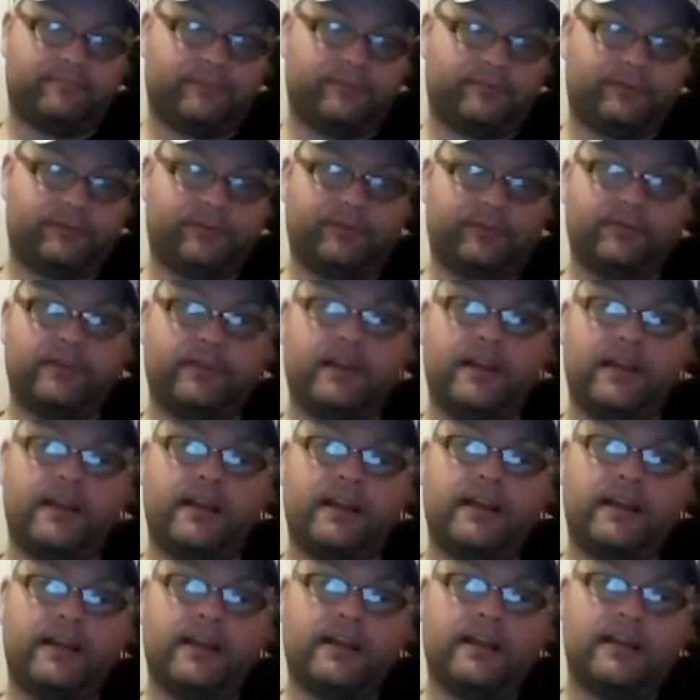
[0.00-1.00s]
True.
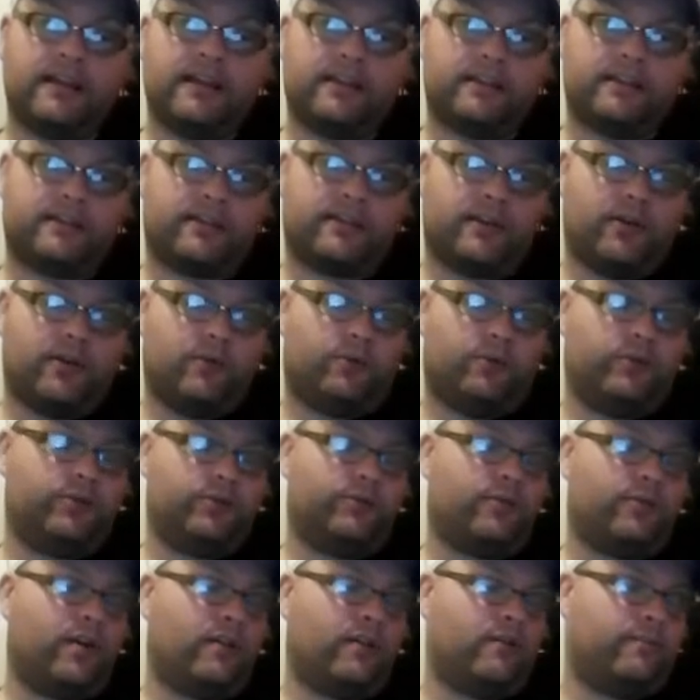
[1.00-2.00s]
So, would
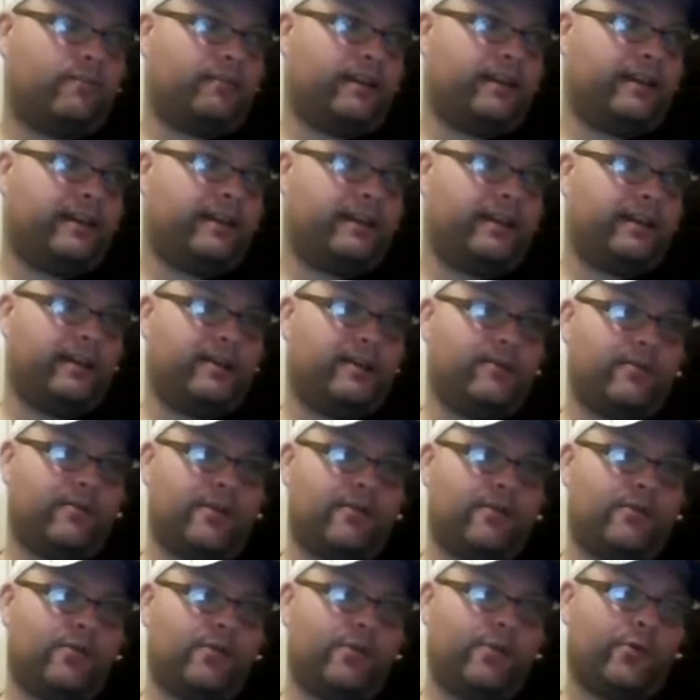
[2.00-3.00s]
you rather play a
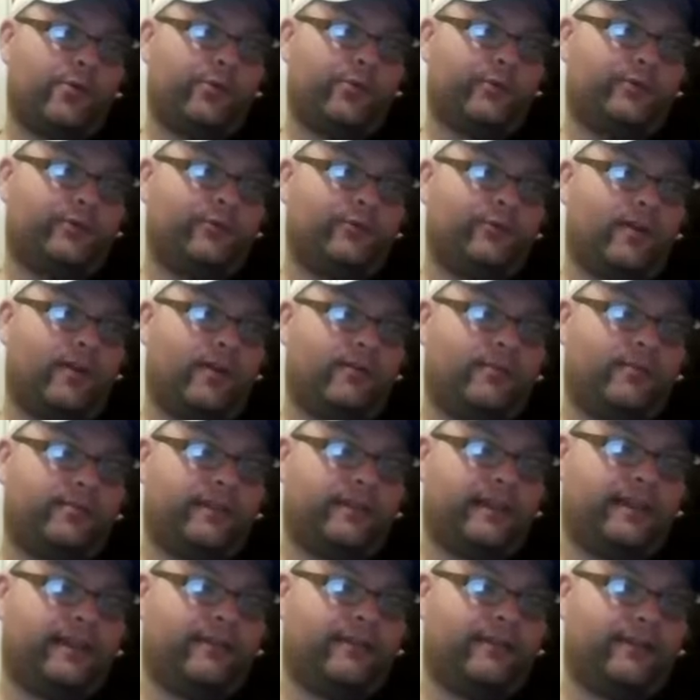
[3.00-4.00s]
hero or would you rather
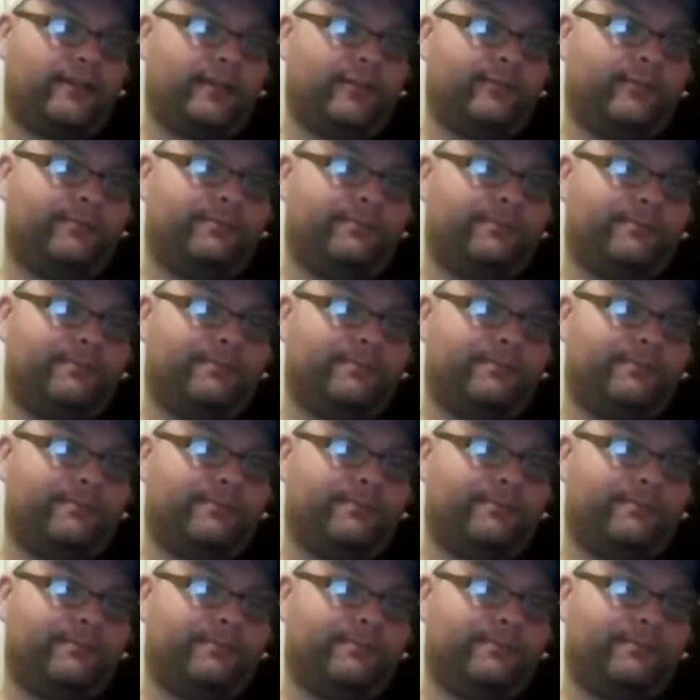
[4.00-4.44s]
play a villain?